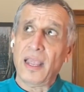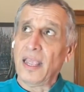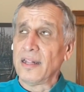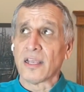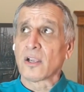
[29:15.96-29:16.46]

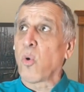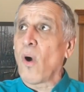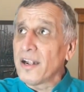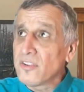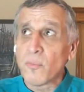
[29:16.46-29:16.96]
In the
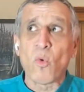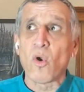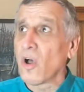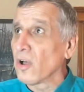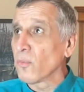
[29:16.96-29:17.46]
quantum
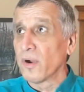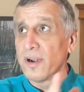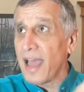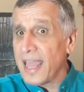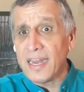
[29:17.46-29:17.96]
world,
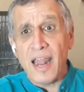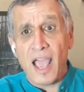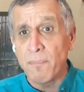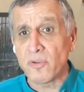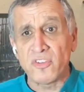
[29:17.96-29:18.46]
we're
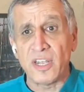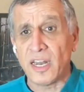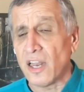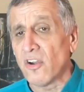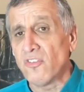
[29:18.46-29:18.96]

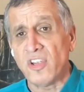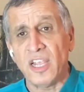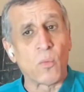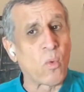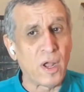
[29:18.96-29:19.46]
99%
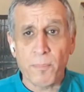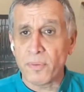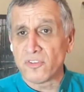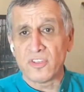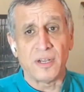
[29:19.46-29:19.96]
energy and
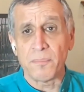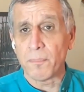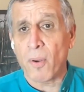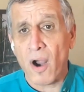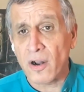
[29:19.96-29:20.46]
1%
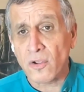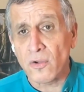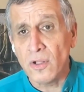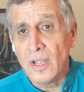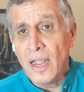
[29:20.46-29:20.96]

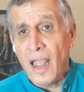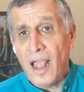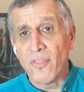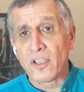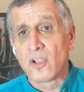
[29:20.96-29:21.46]
particle.
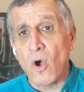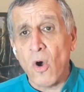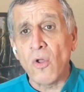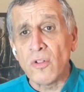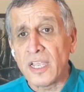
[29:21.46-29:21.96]
And the
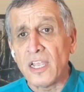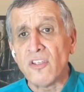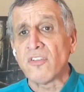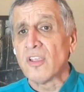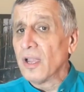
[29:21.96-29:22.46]
goal
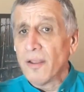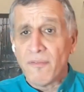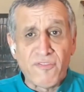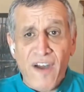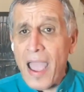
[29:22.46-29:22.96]
is
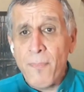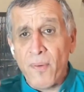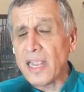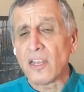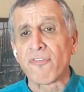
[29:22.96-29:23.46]

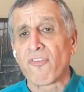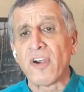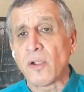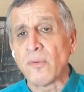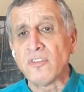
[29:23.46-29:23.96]
vibrate your
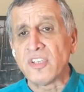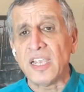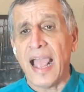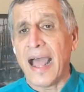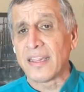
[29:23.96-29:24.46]

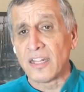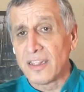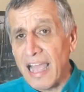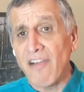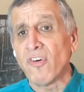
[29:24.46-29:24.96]
frequency at the
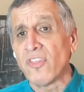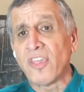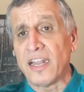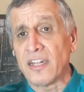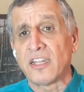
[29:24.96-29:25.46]
level
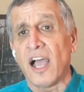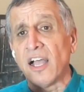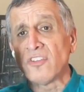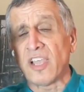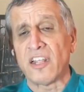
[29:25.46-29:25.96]
that it
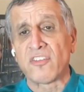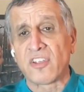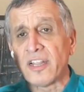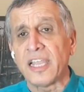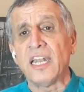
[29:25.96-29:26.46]
does at its
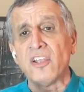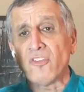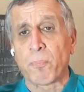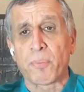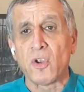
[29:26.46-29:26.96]

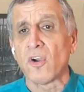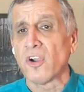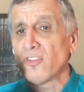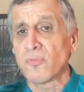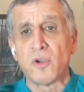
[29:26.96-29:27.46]
cleanest,
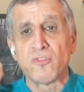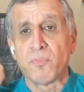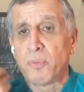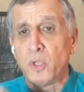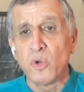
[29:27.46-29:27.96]
purest,
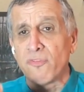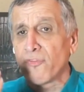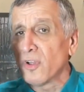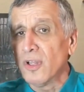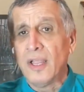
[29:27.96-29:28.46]
most
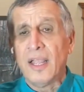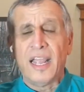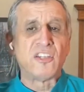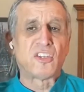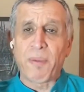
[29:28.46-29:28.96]
beautiful,
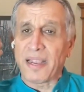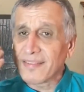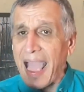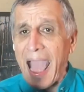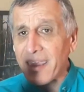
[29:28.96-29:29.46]
and
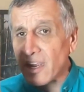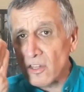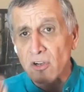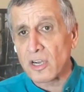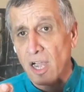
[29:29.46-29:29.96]

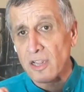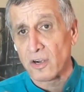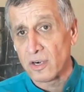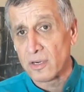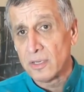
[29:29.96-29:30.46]
spectacular
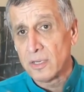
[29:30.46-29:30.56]
color.